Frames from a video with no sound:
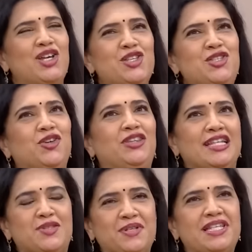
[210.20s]
So
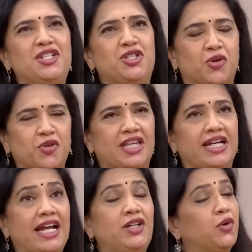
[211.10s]
this was a joke that
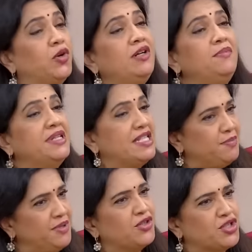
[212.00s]
I told Mr.
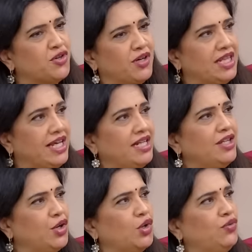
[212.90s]
Piyush Goyal that,
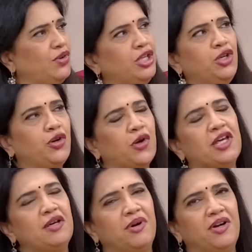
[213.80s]
you know, you're
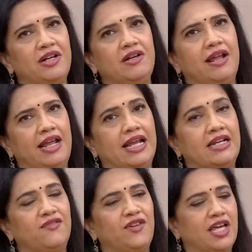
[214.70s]
talking about
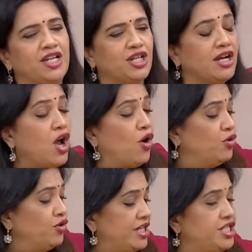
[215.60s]
electrification.
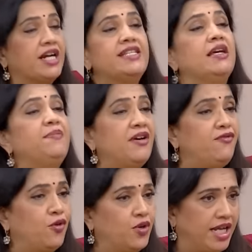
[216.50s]
Unhone jhat se apna
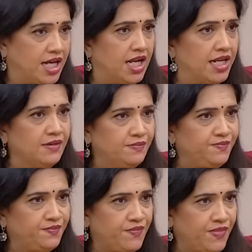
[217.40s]
phone nikala.
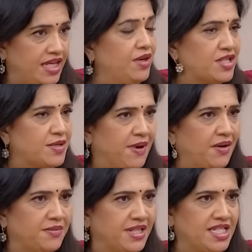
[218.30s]
He was the
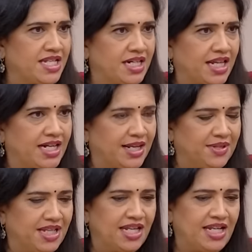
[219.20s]
power minister at that time. I
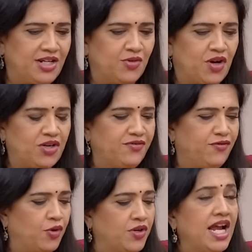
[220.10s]
think he took out the
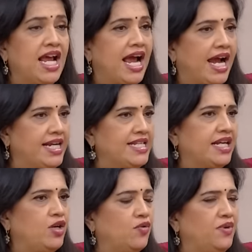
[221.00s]
phone and he
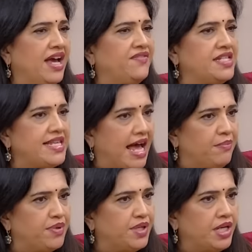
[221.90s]
said, look, we have this app.